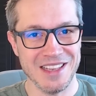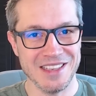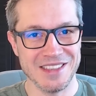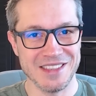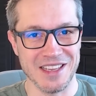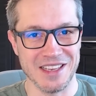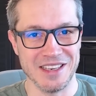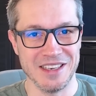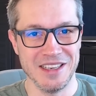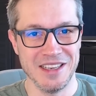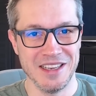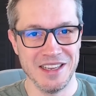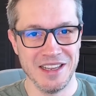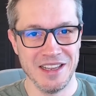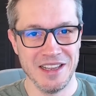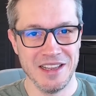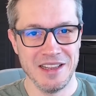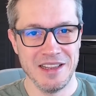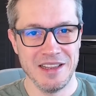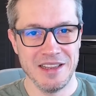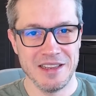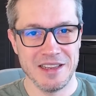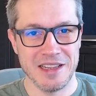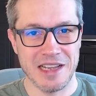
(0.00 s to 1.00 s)
Then,
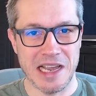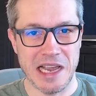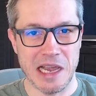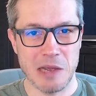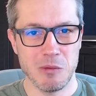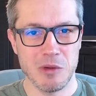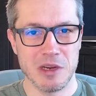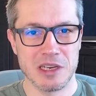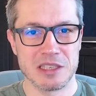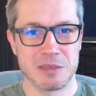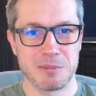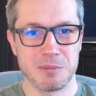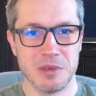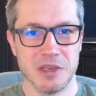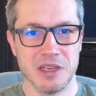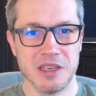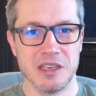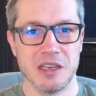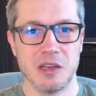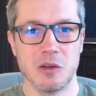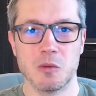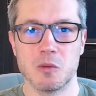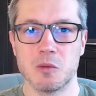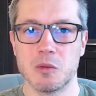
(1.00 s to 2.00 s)
I will
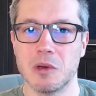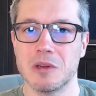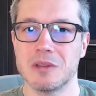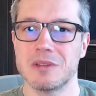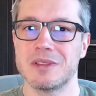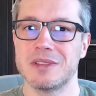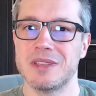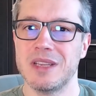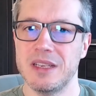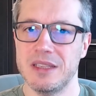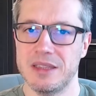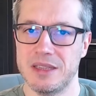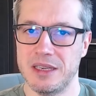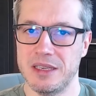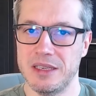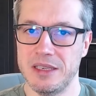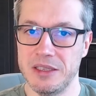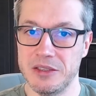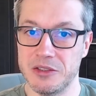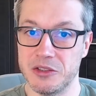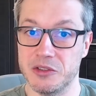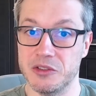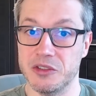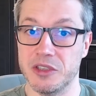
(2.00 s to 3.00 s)
explain what data
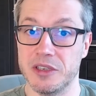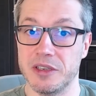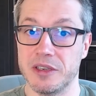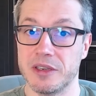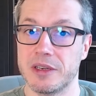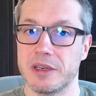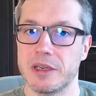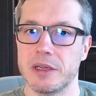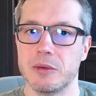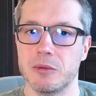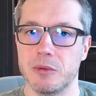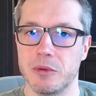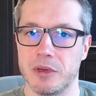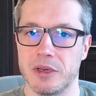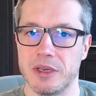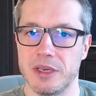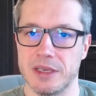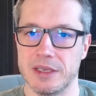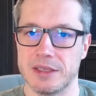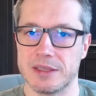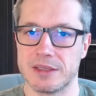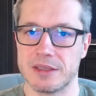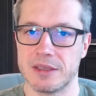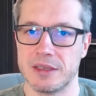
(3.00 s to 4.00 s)
engineering really
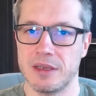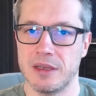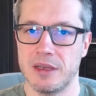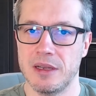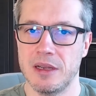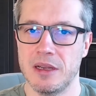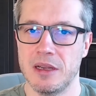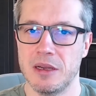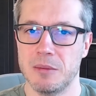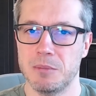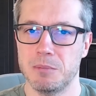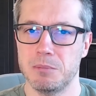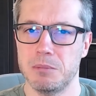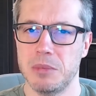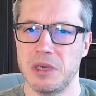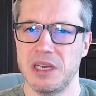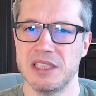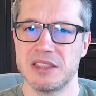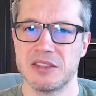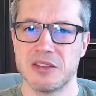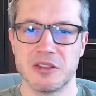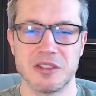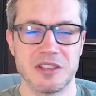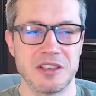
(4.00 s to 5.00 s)
is,
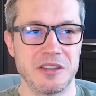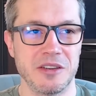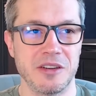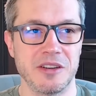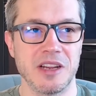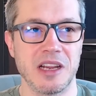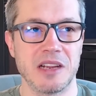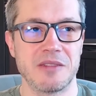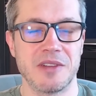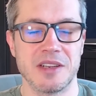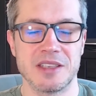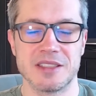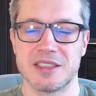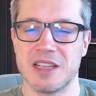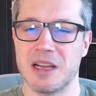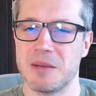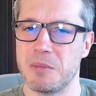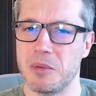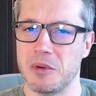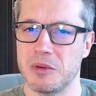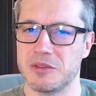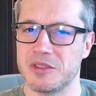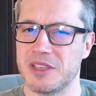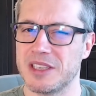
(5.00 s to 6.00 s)
based on a real-life
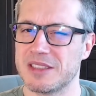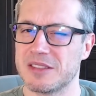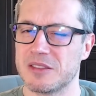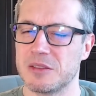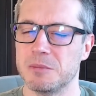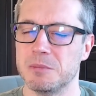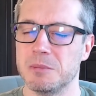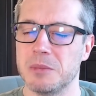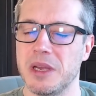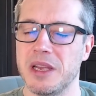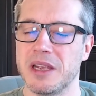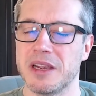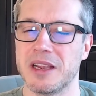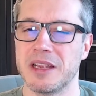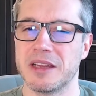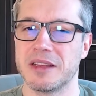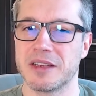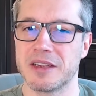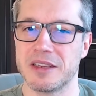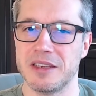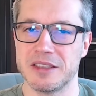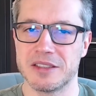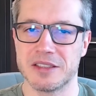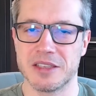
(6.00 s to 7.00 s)
example just to make
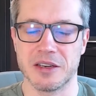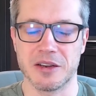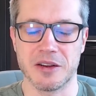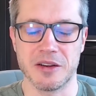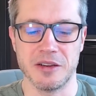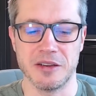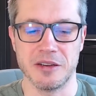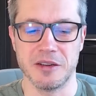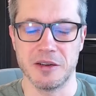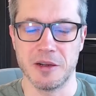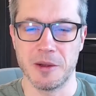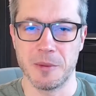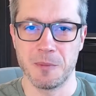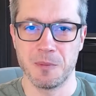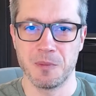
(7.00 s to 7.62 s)
it crystal clear.